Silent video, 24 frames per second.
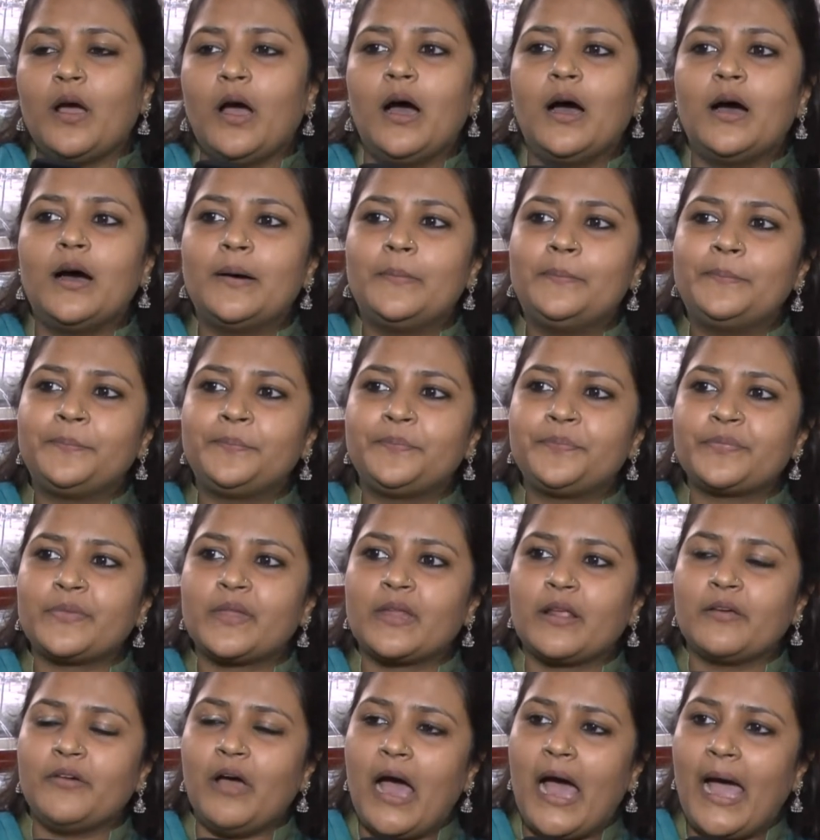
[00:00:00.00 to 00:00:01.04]

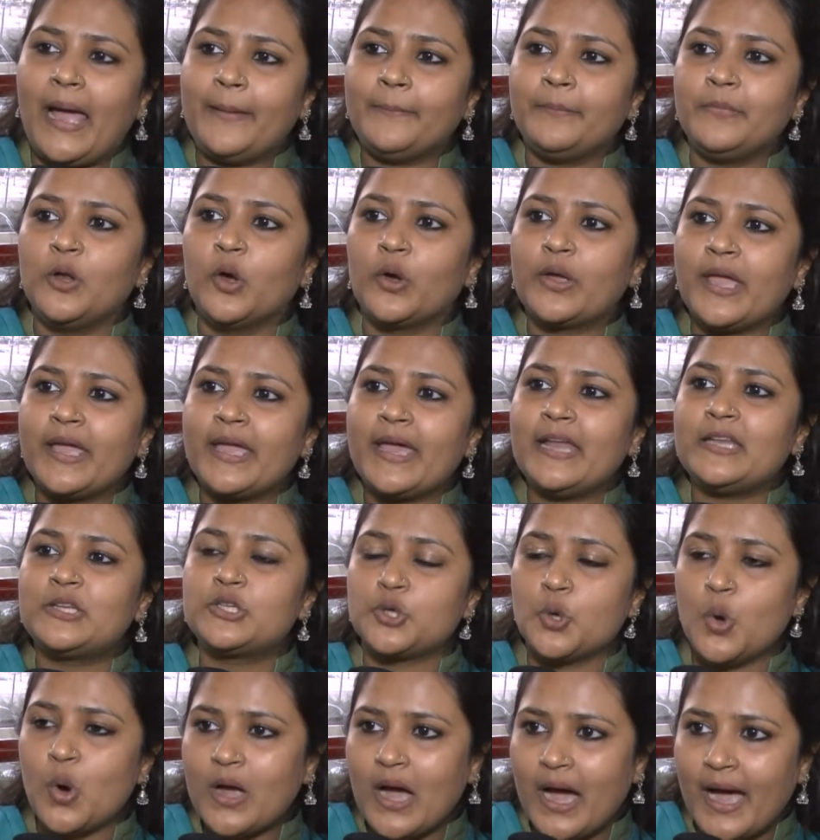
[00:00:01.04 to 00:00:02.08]
um, I'm looking
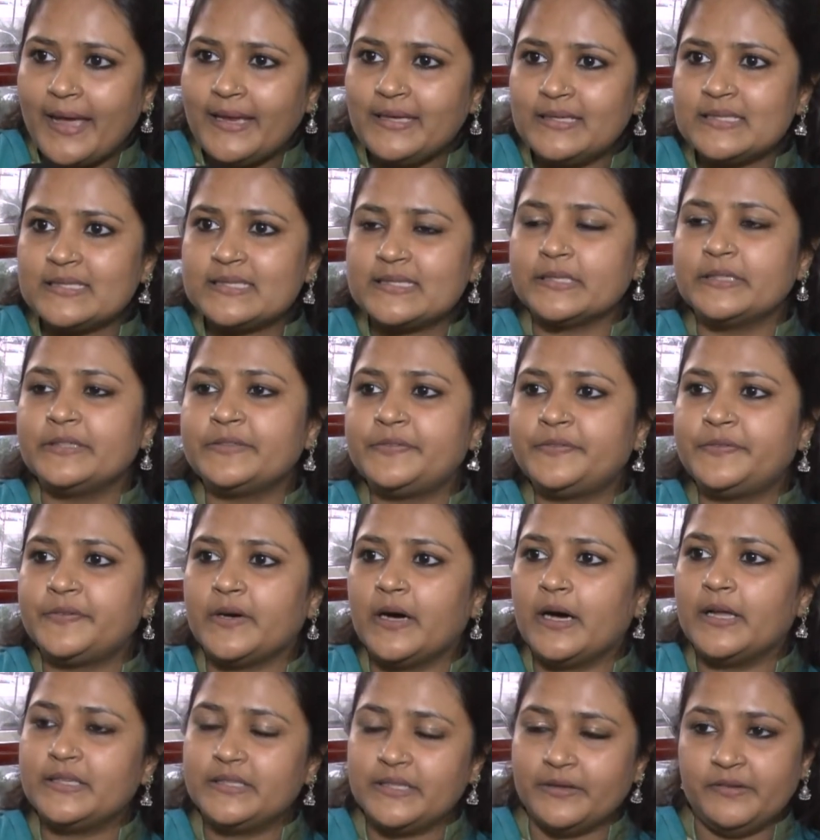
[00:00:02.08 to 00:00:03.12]
at two kinds of
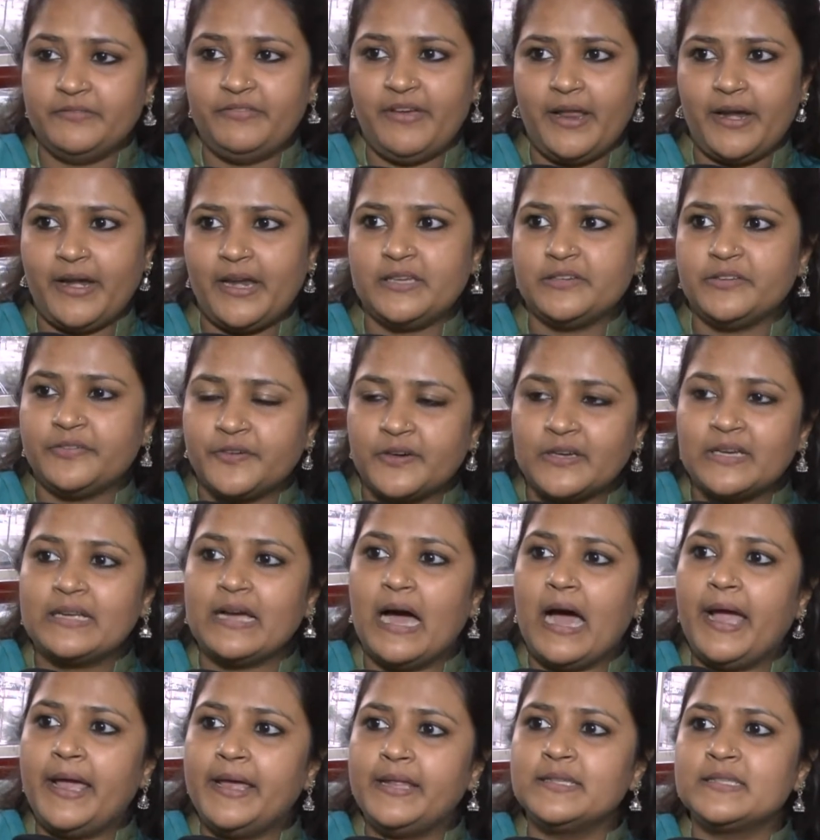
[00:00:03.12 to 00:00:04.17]
uh, very different
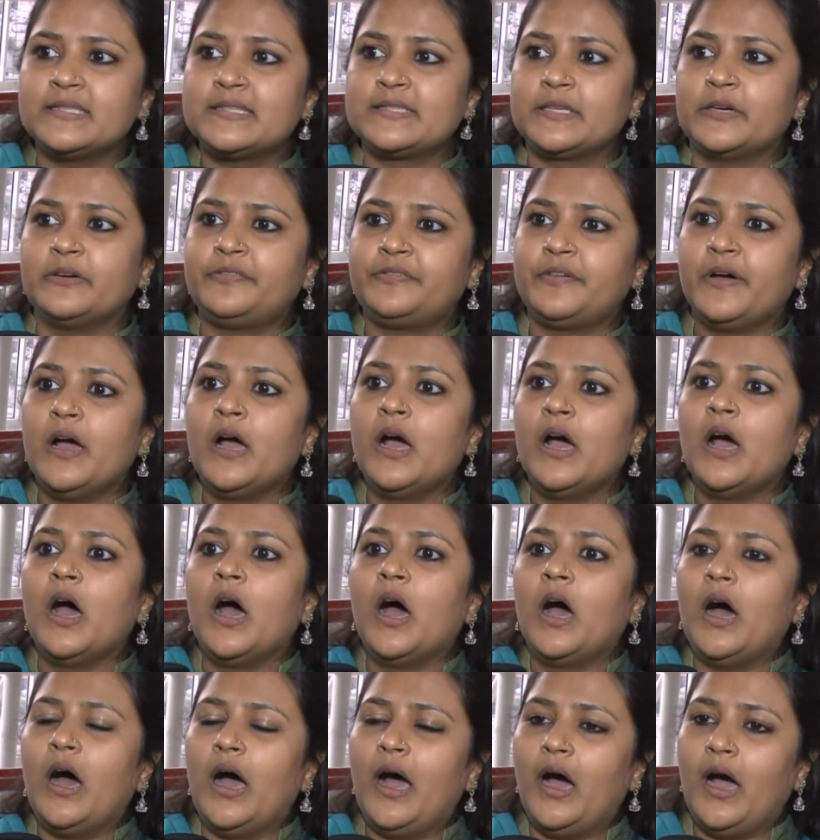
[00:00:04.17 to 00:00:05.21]
kinds of
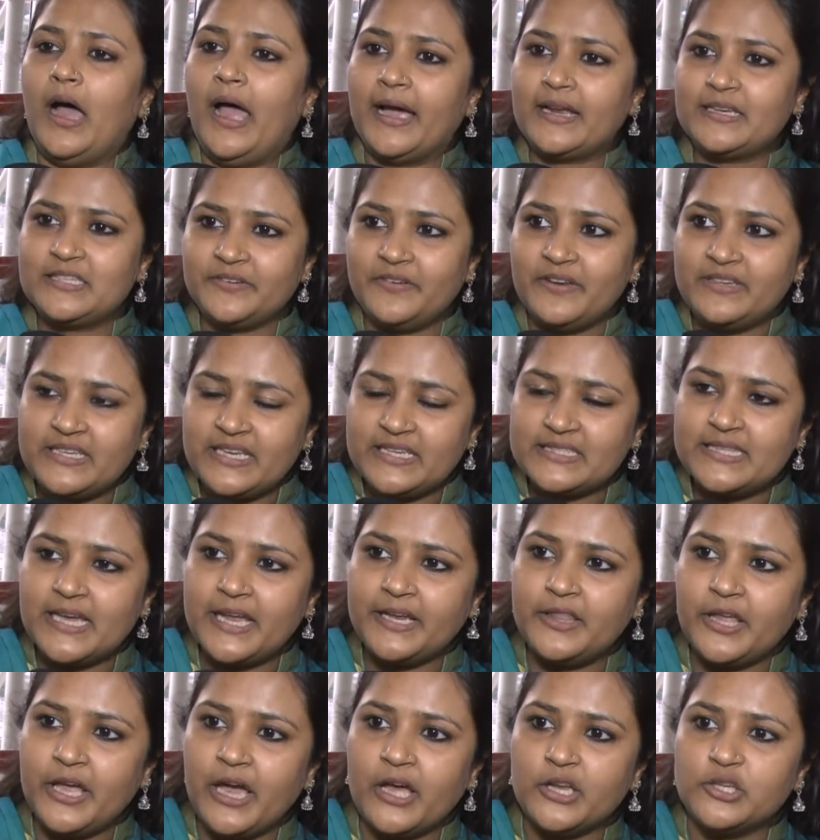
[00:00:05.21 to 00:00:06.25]
uh, activities
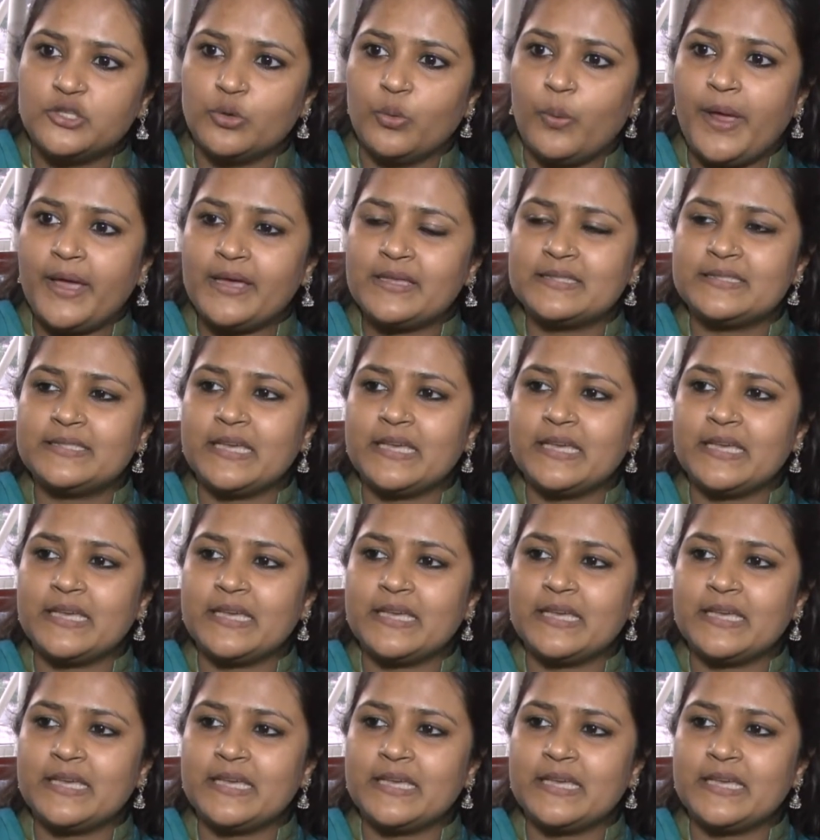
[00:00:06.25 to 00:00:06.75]
that they are doing.